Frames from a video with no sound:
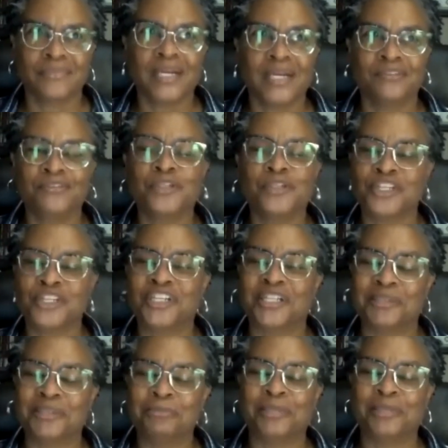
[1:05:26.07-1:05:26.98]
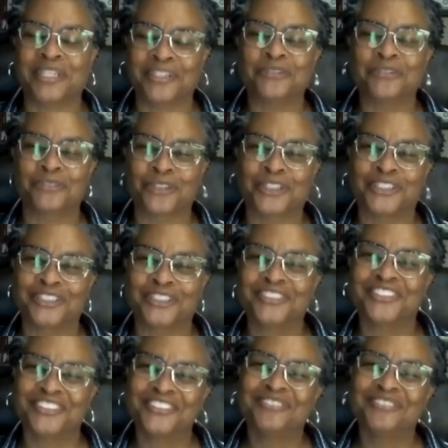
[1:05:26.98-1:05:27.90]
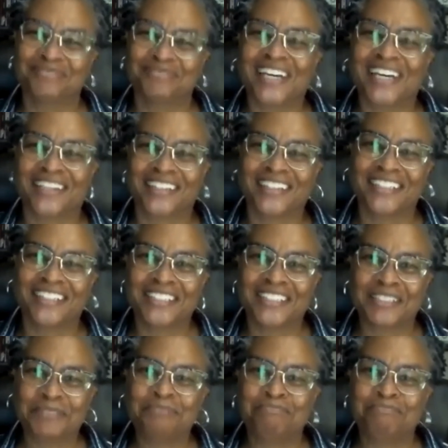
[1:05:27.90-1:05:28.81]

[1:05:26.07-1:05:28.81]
unfortunately been overlooked, I think.